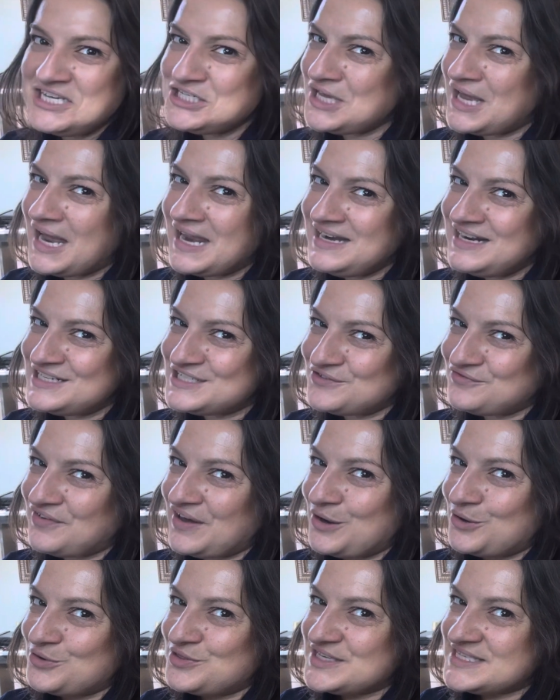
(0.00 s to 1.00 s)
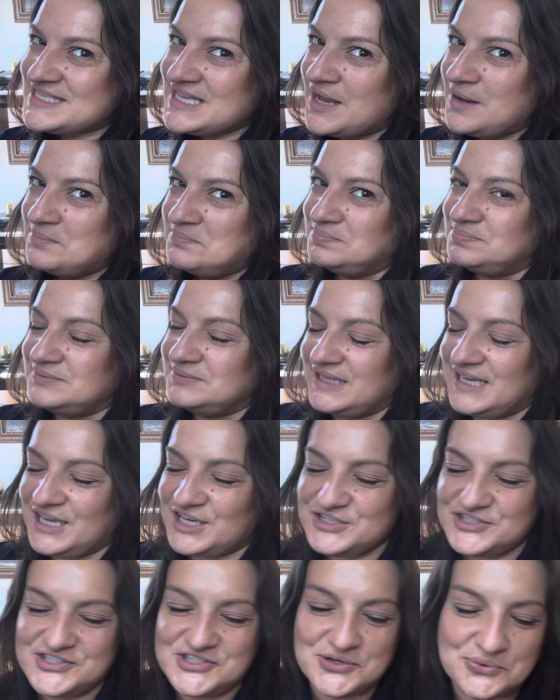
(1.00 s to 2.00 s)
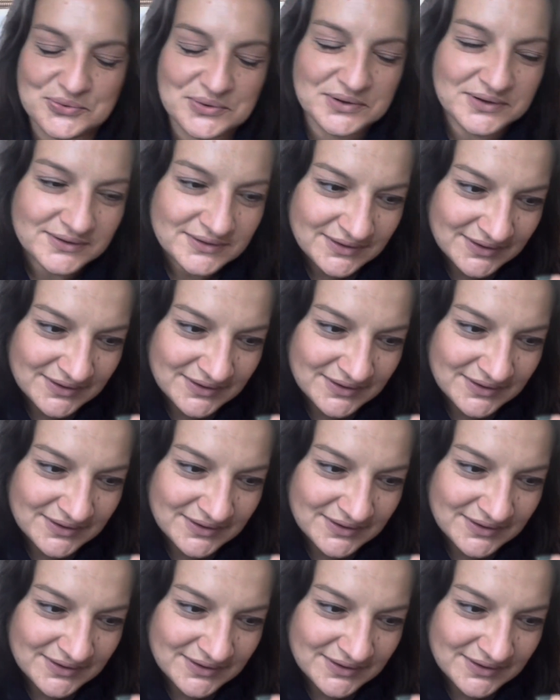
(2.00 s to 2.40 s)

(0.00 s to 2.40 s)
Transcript: I need to fire this up like soon